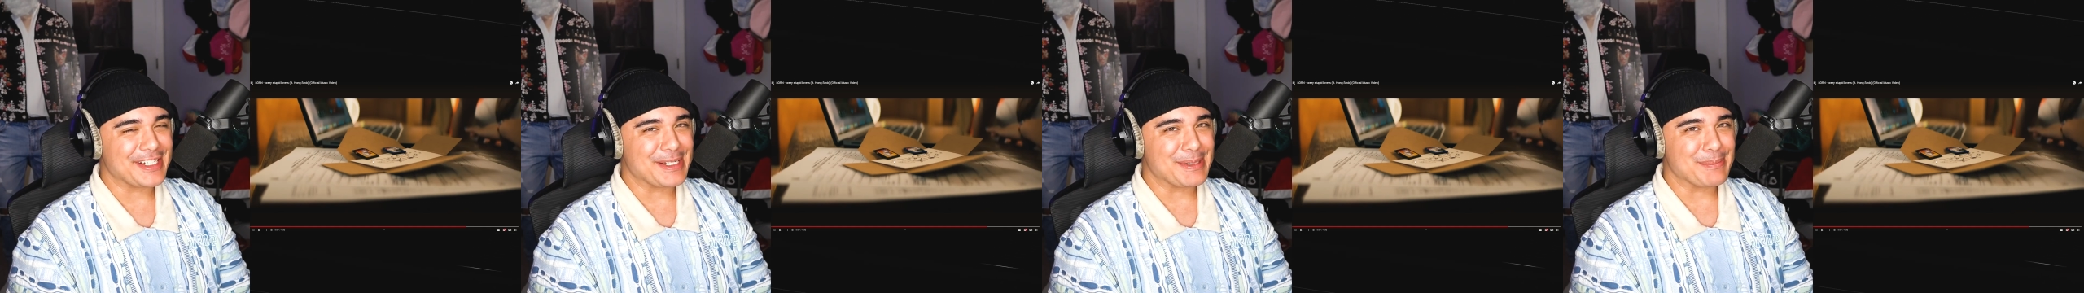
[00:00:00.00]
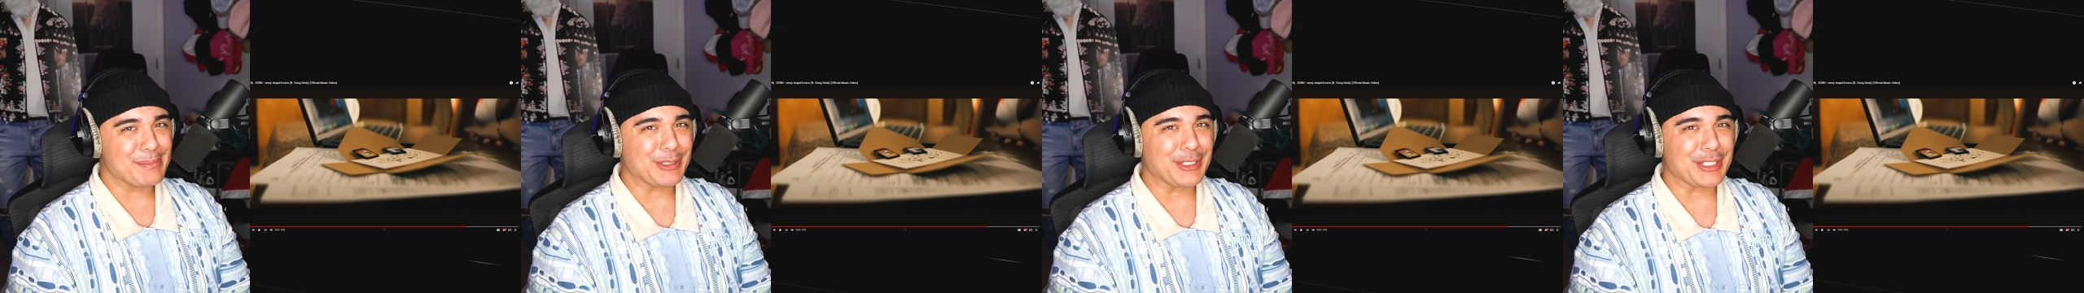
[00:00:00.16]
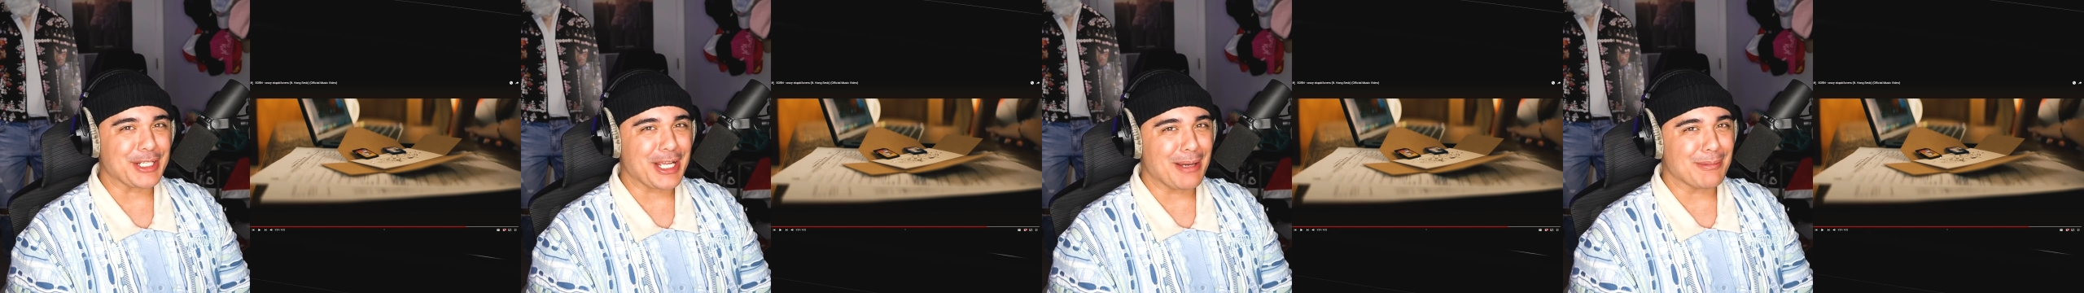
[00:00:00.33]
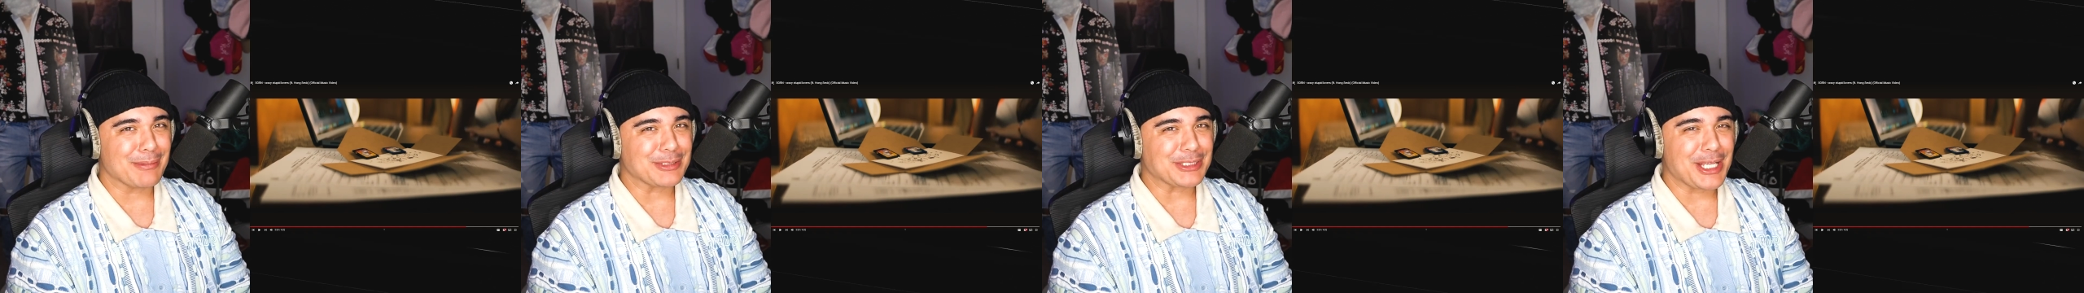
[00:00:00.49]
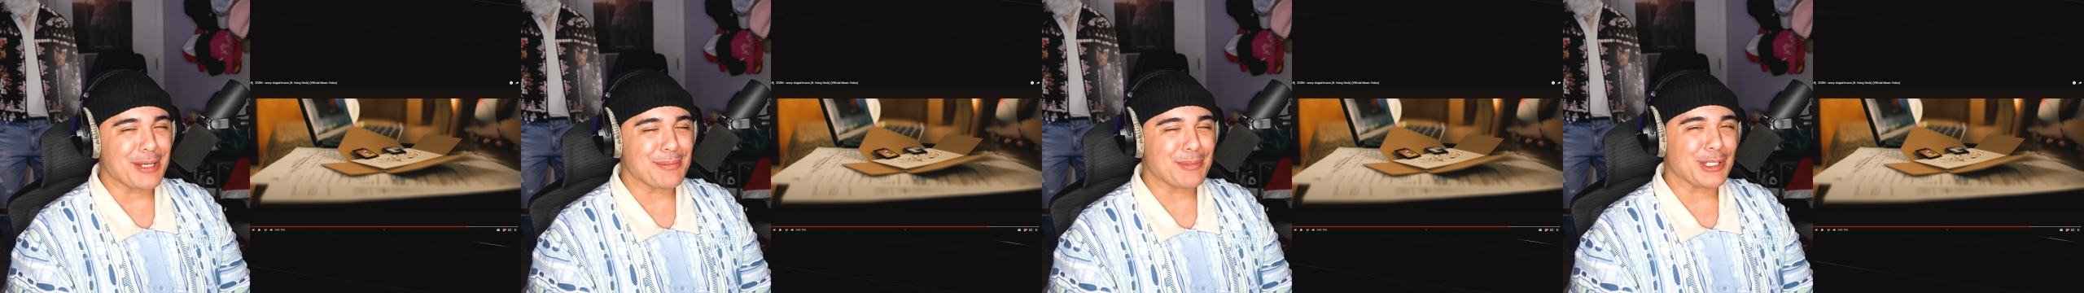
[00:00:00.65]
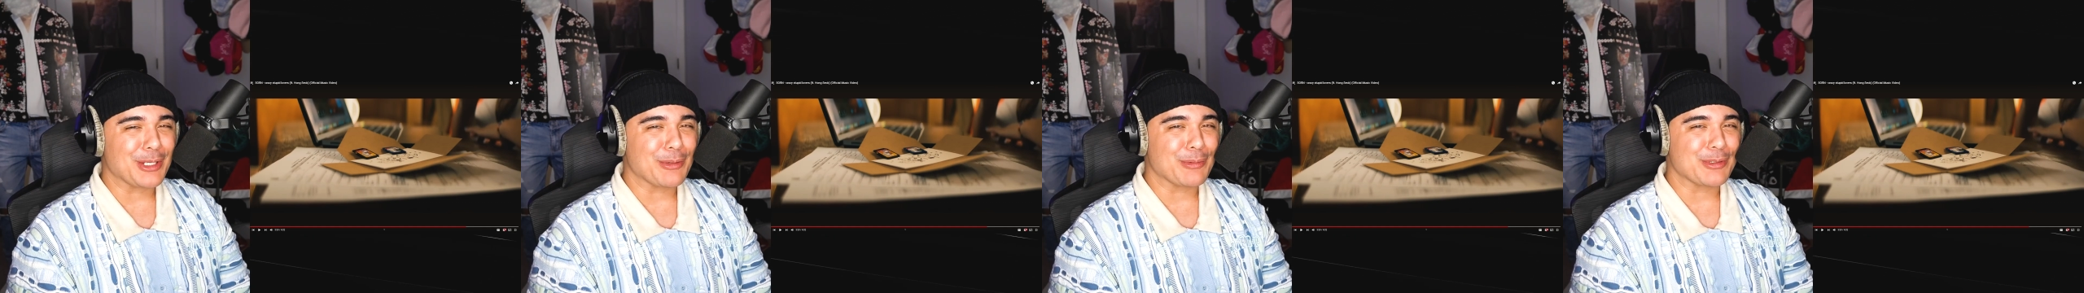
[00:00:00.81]
Put a comments
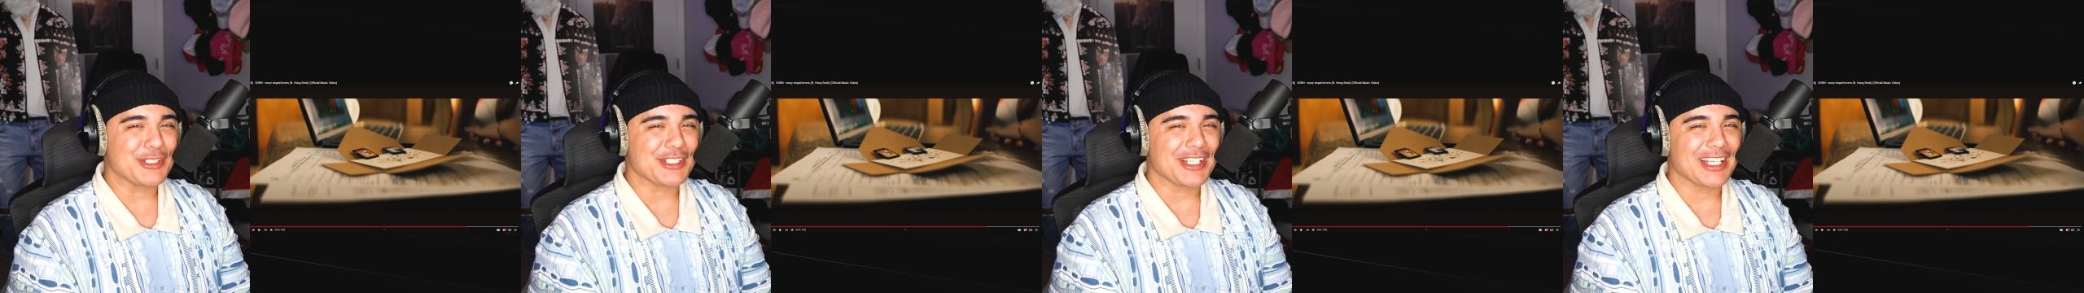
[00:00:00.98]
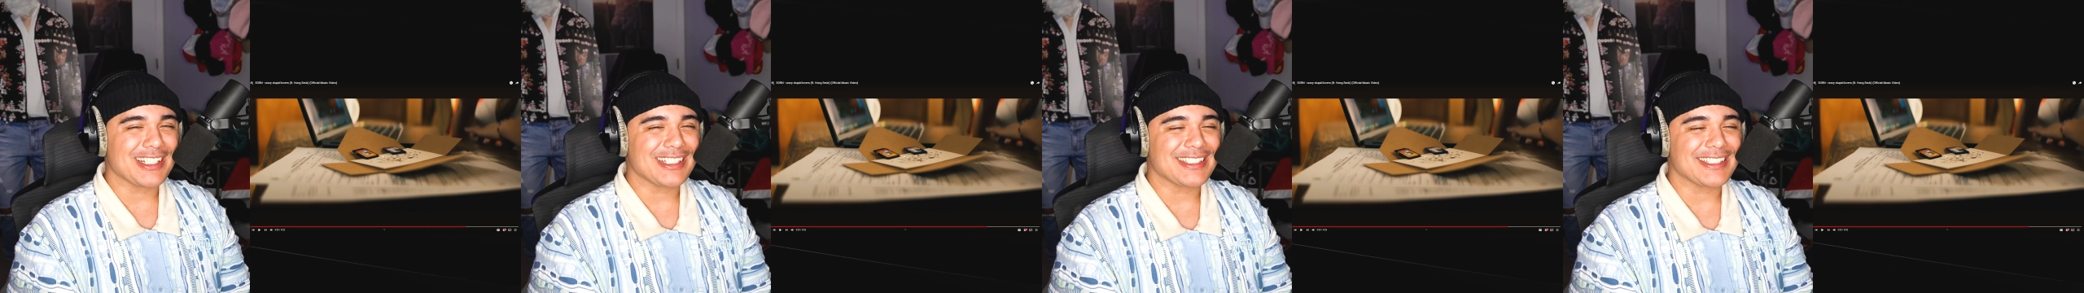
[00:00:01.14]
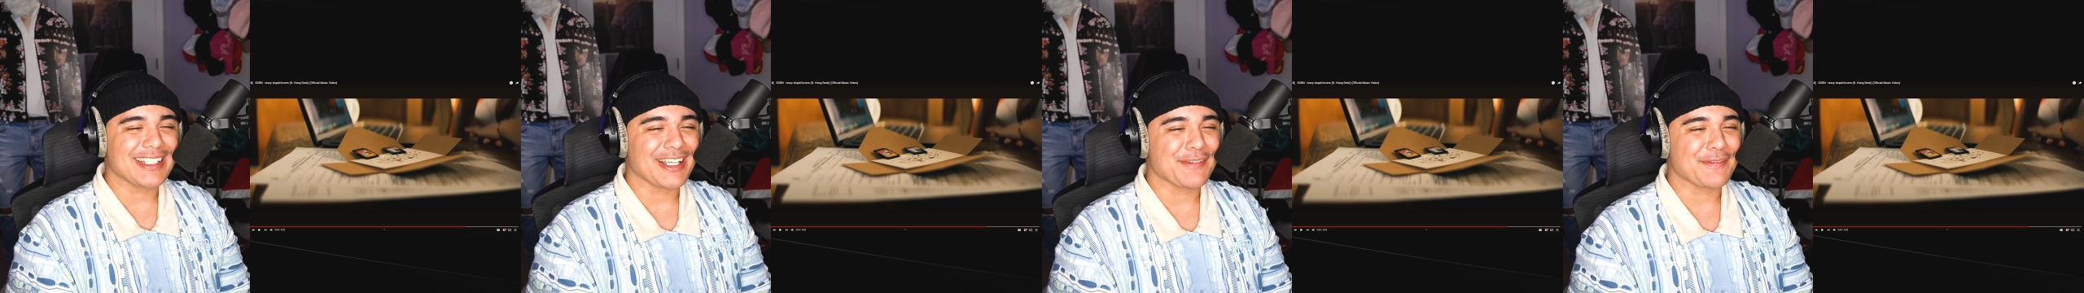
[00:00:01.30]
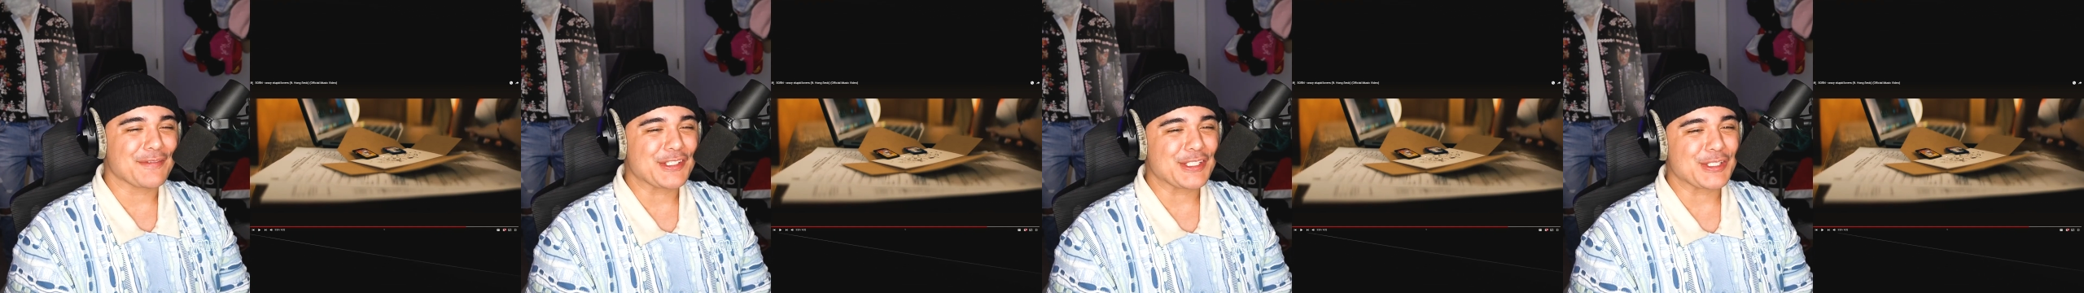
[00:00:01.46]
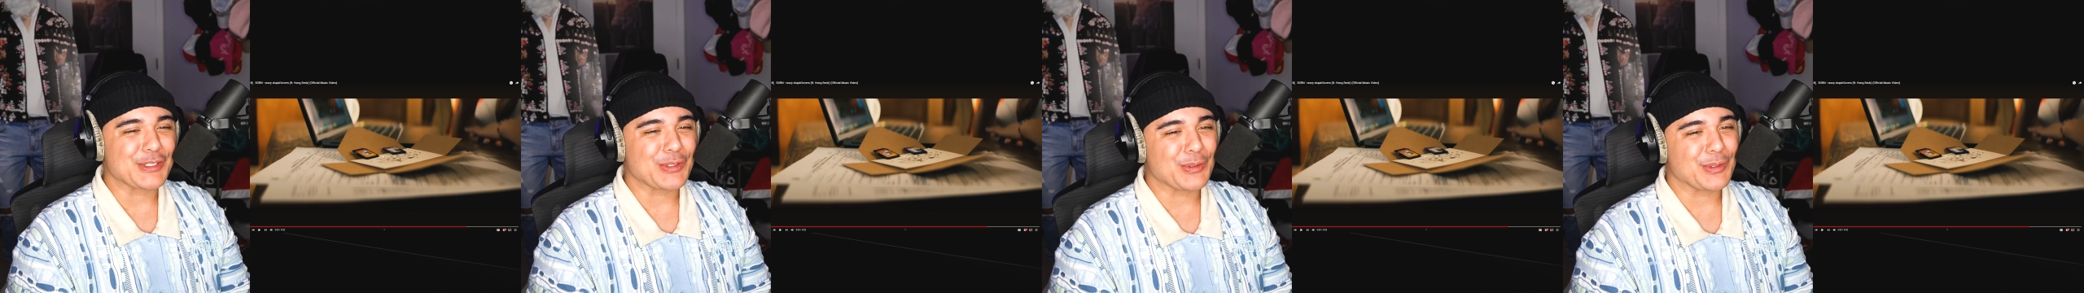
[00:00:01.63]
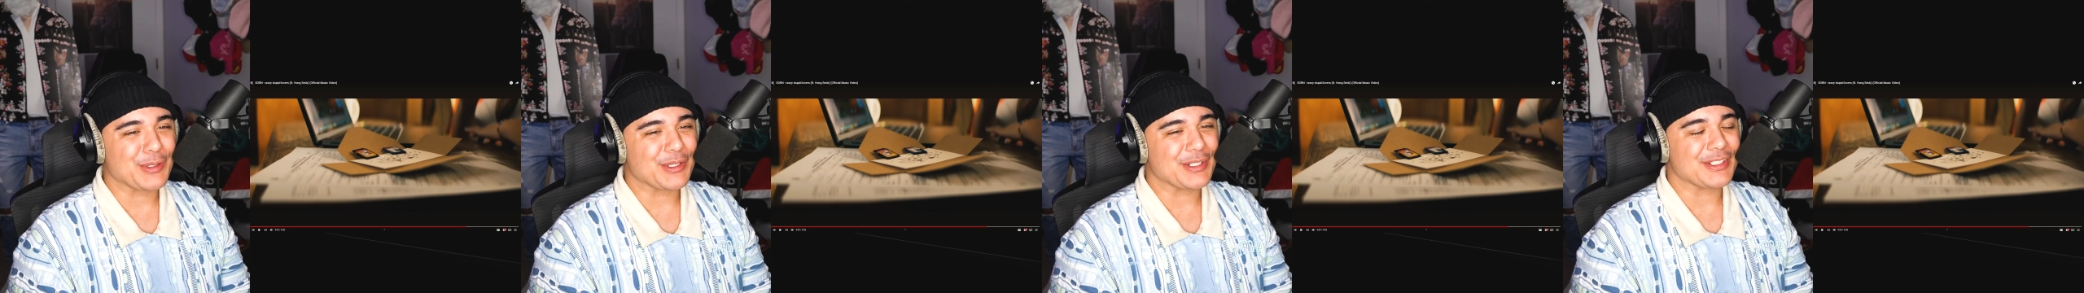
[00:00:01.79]
down below what you guys think of
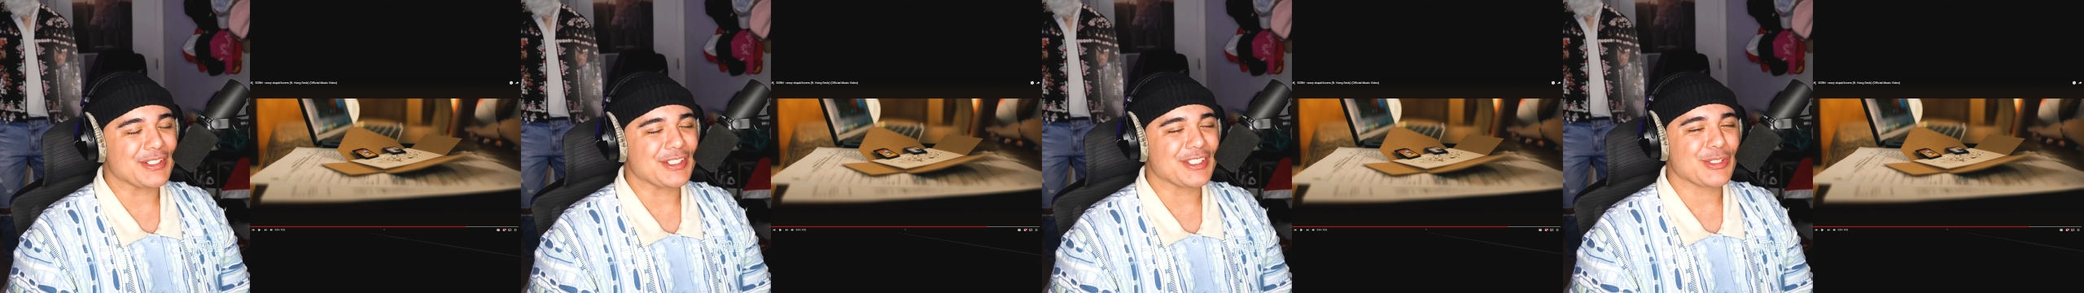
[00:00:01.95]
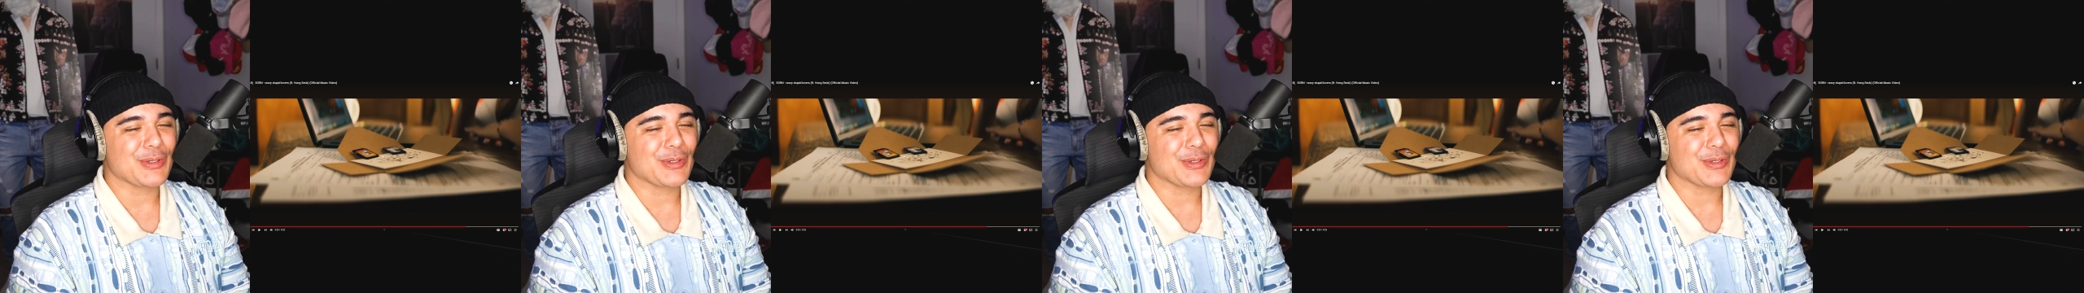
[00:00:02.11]
SORN's